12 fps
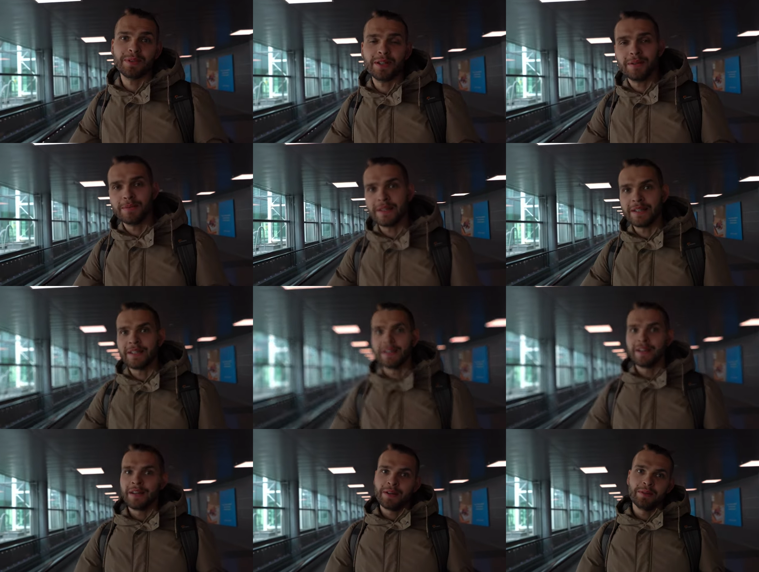probably
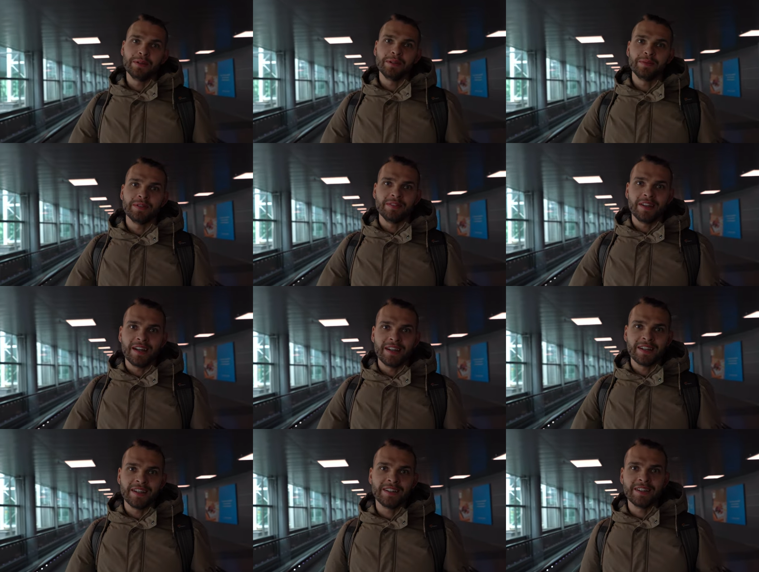will be flying in